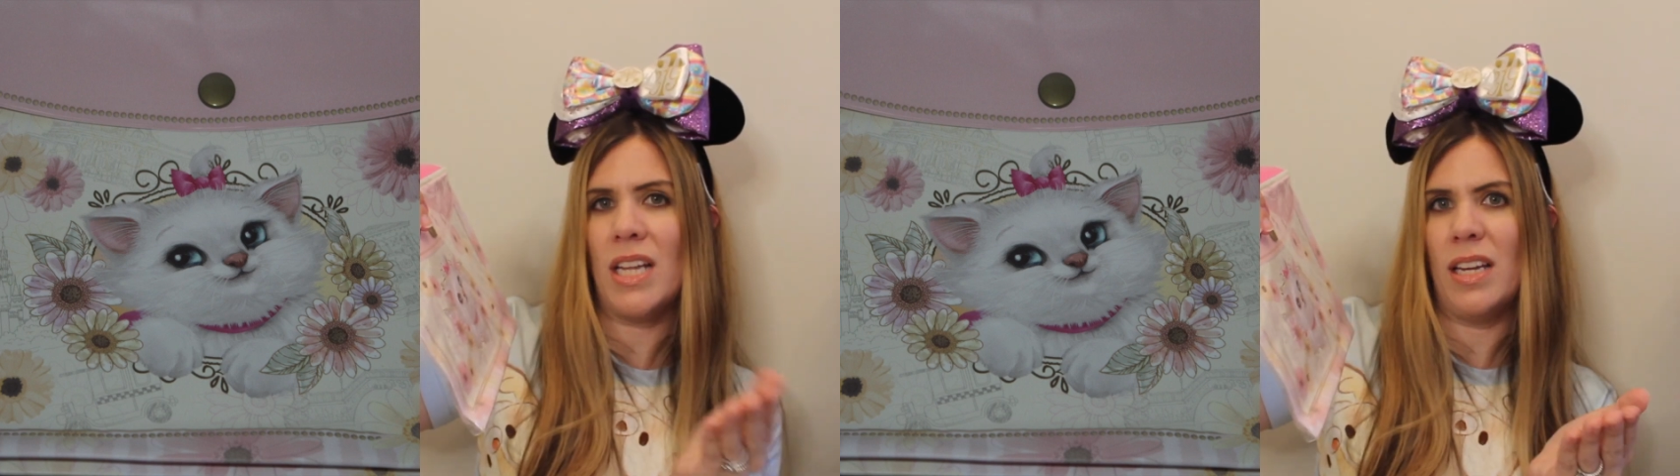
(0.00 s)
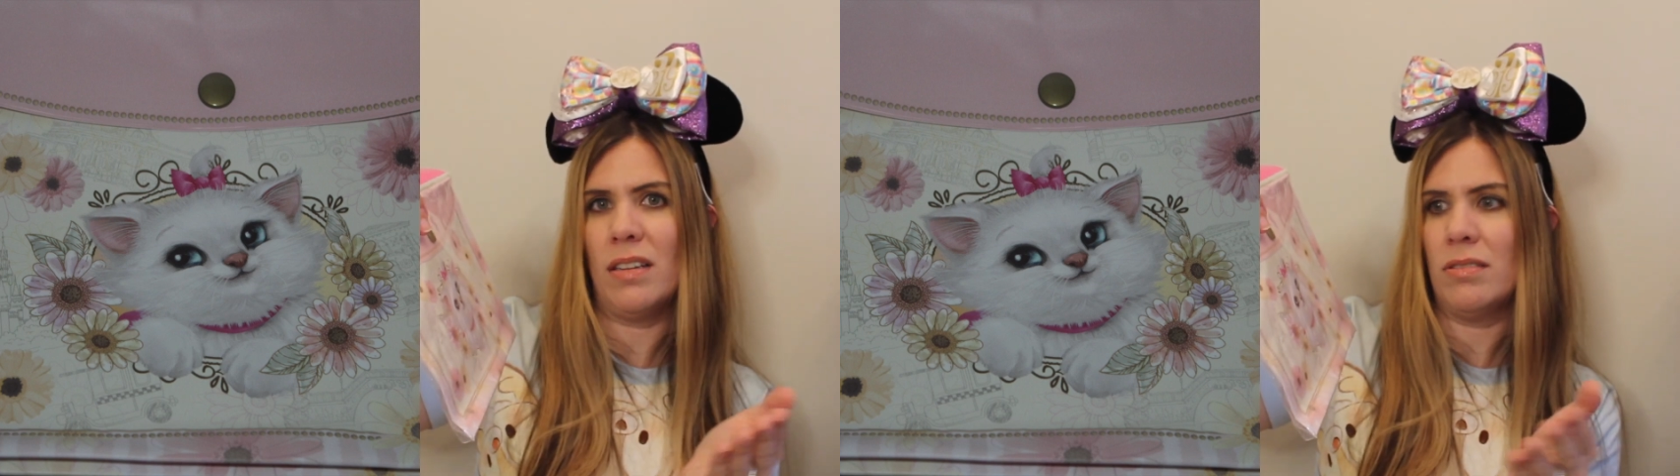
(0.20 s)

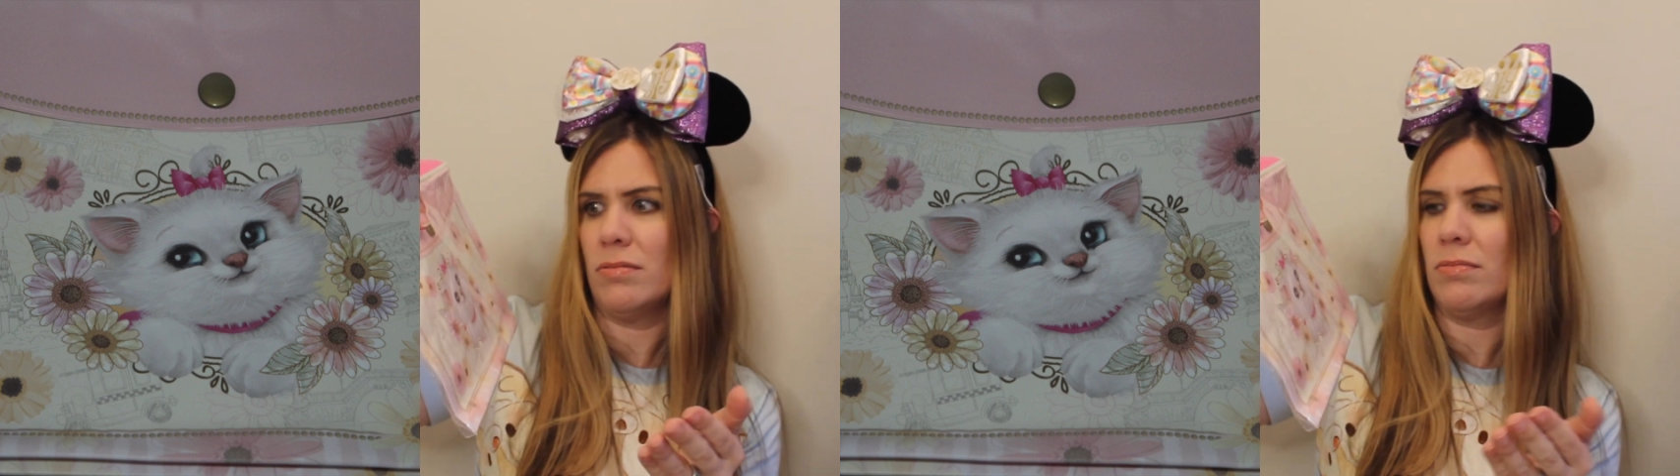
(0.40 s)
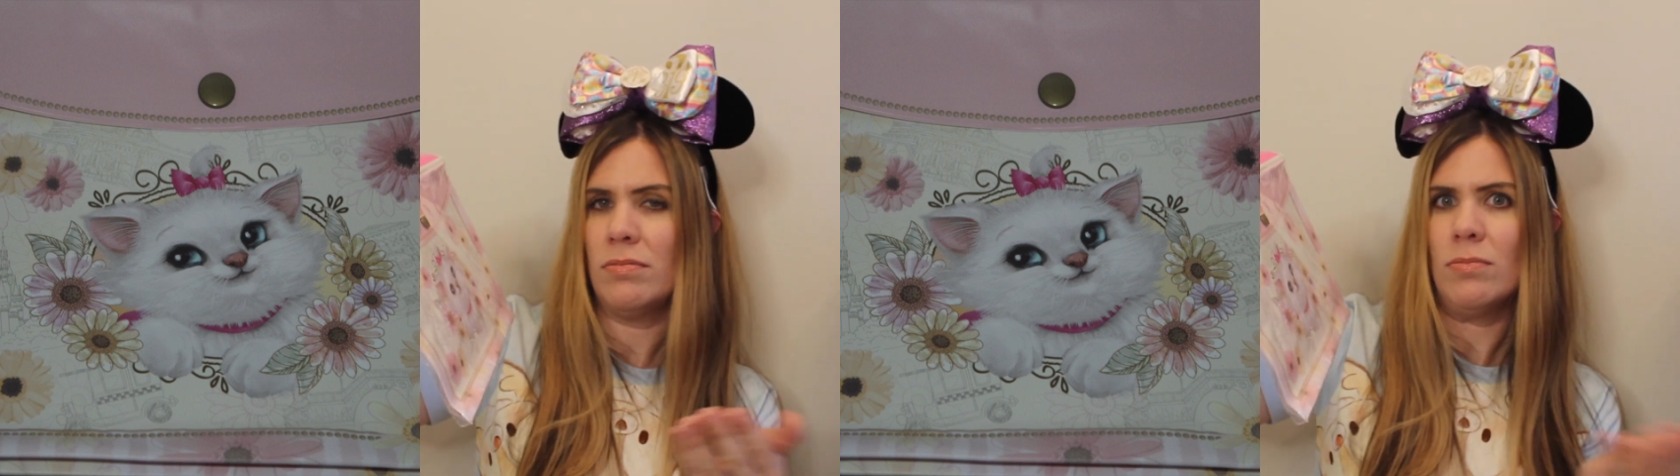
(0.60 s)
like
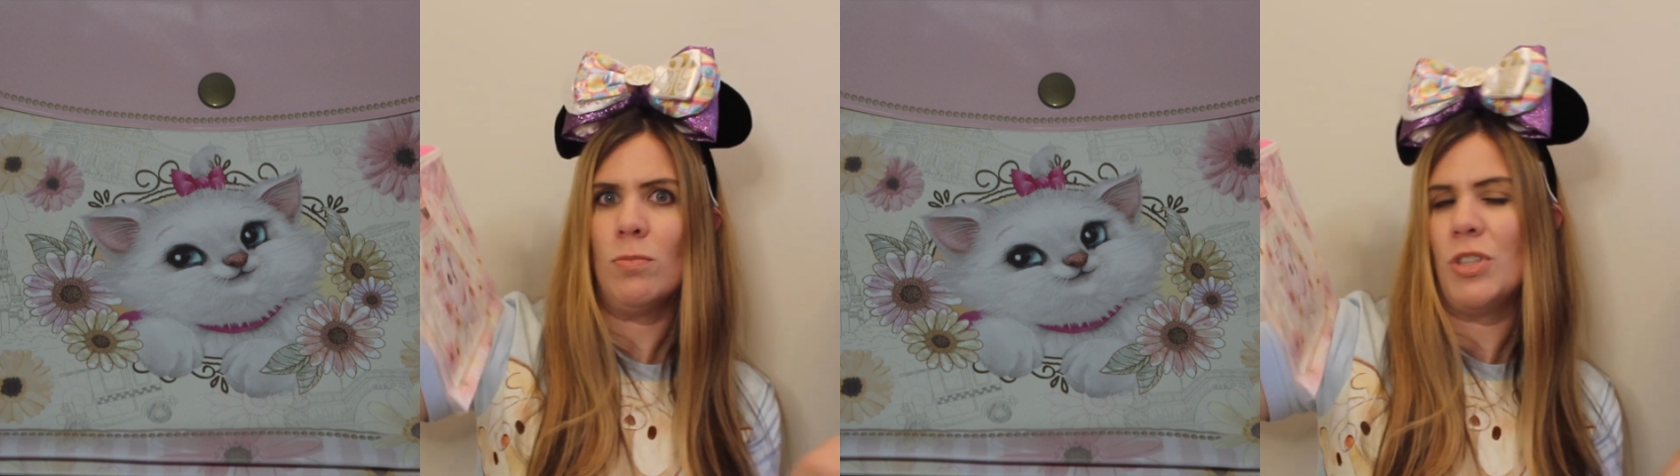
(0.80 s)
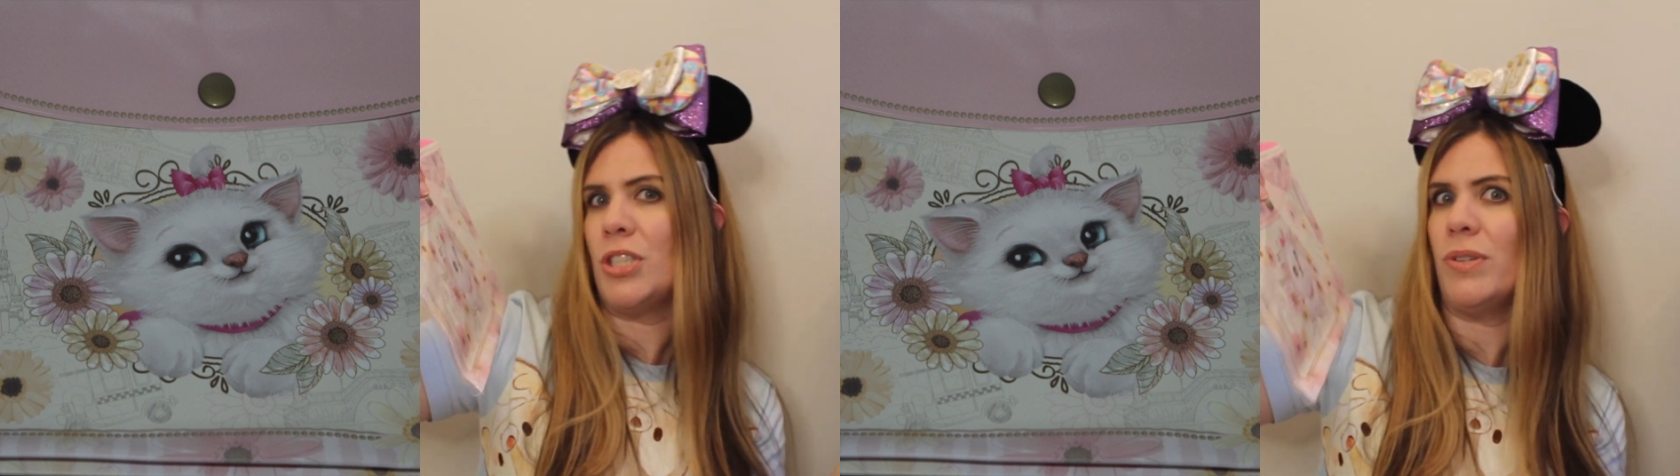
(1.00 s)

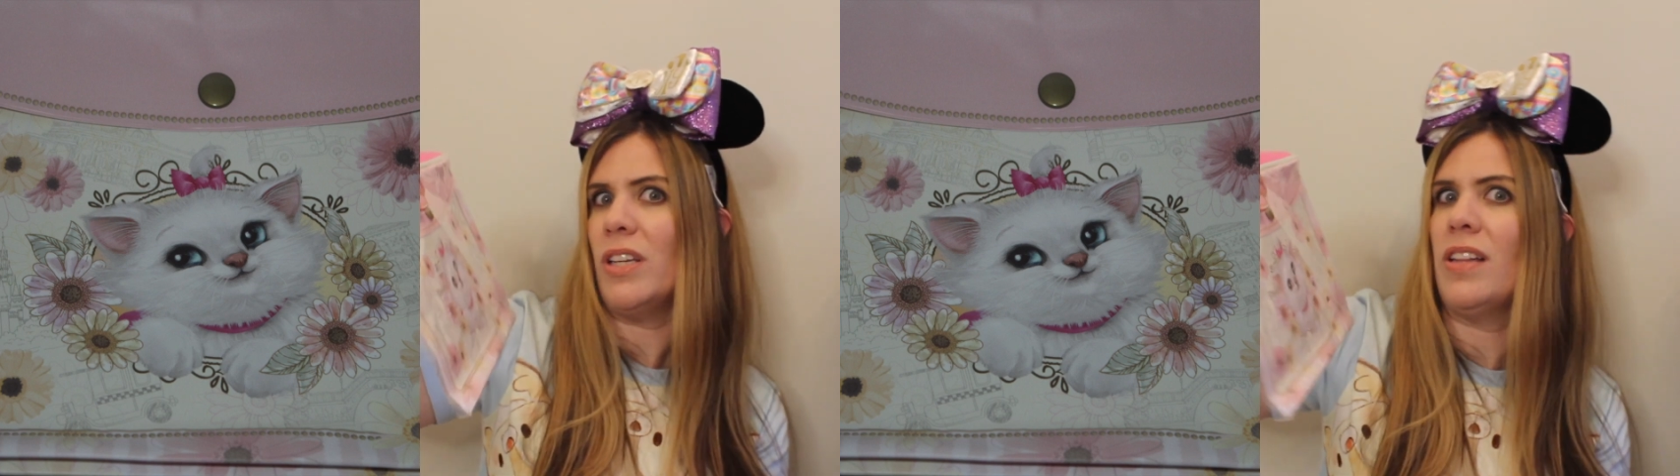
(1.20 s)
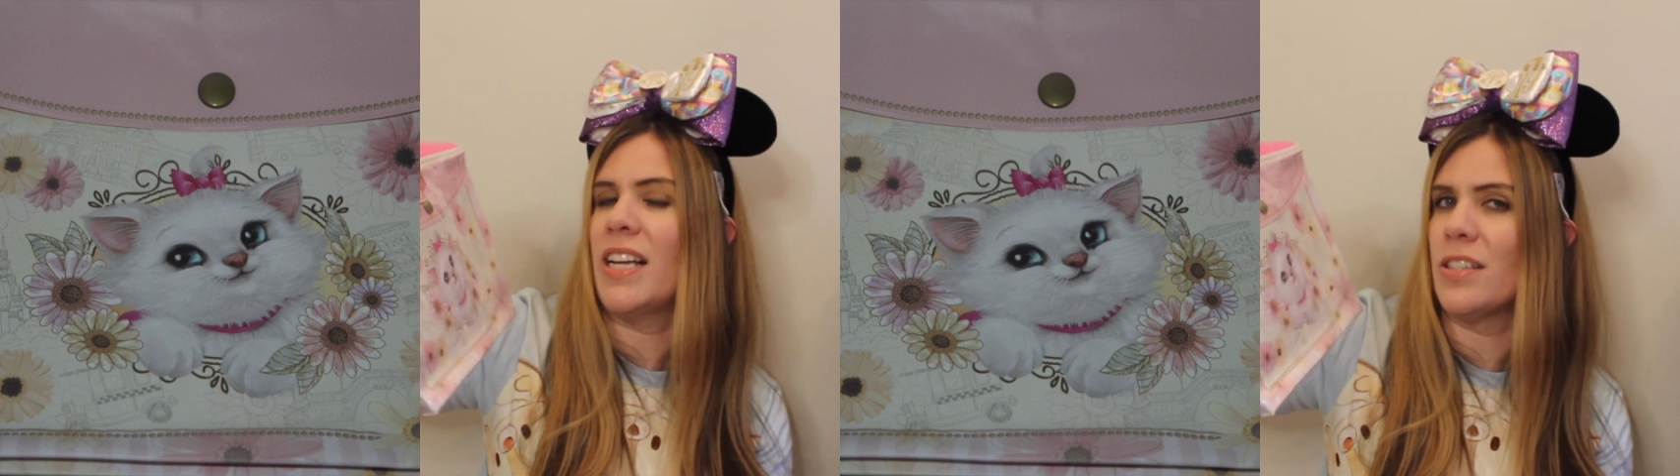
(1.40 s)
what she would
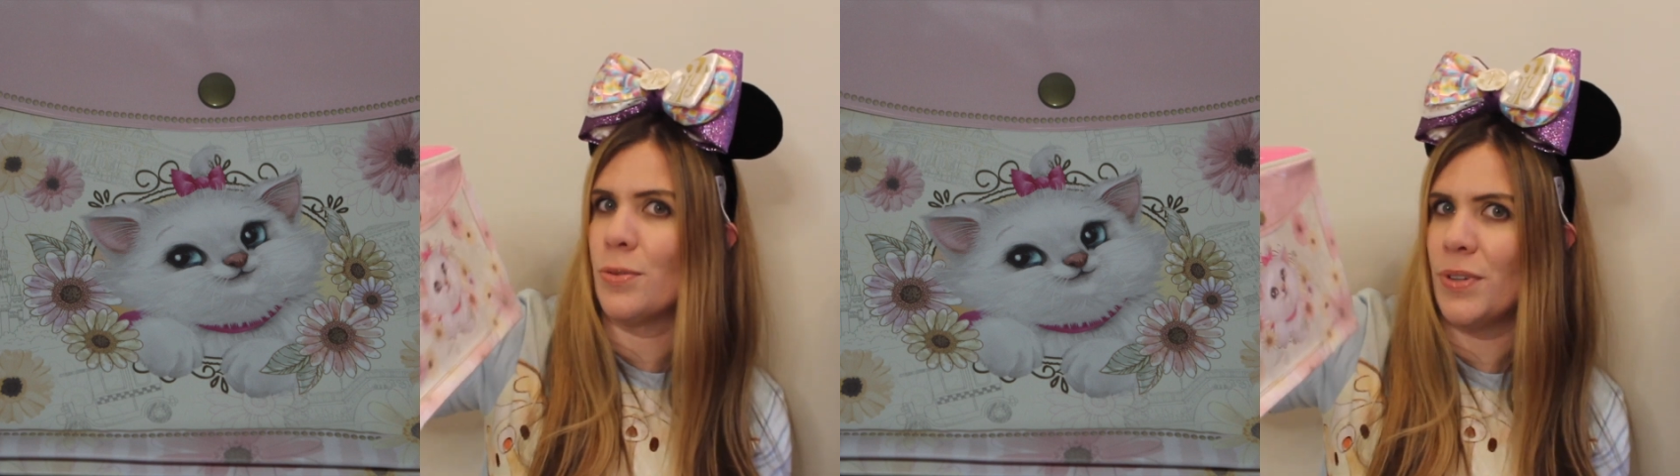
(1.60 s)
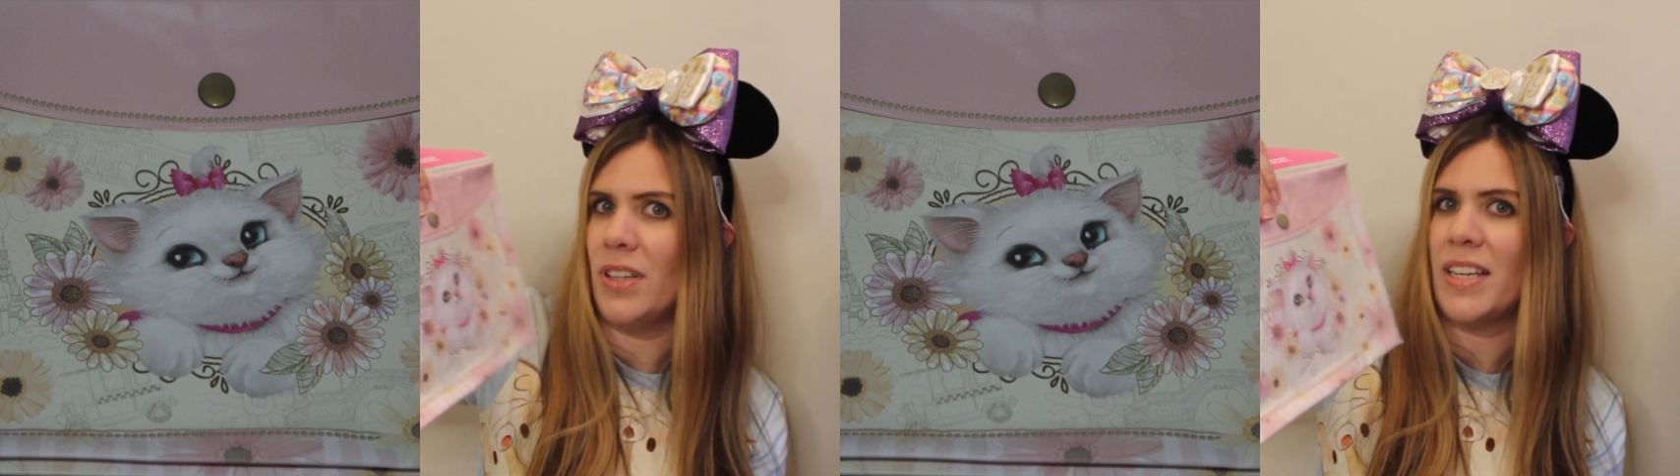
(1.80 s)
look like as
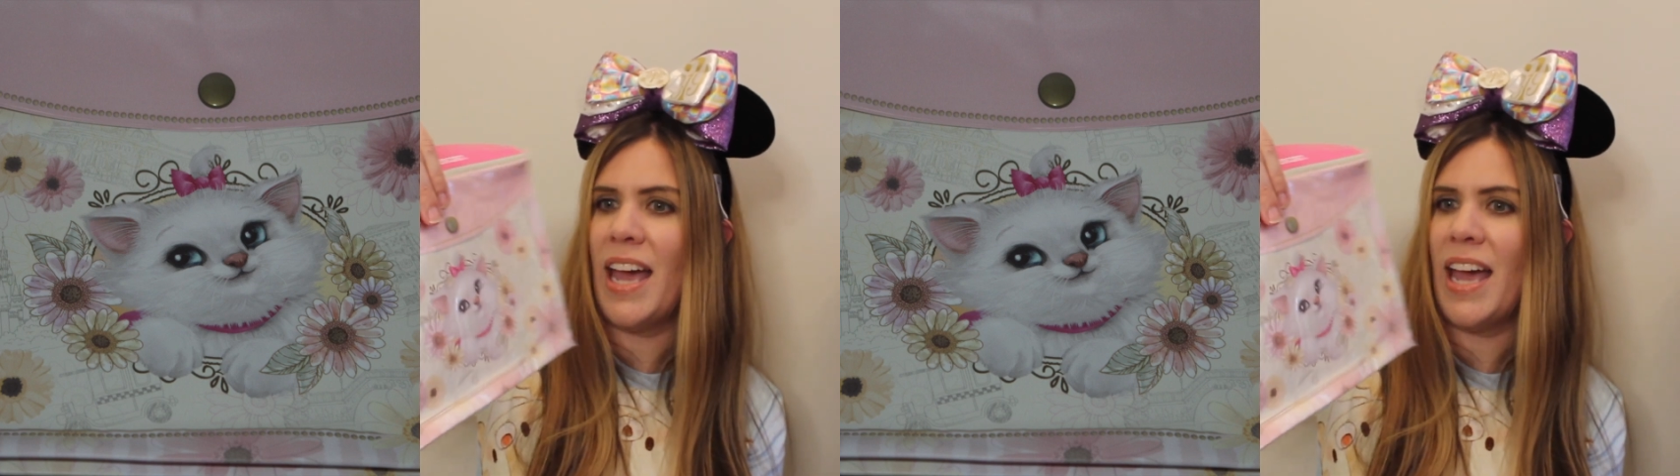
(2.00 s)
a real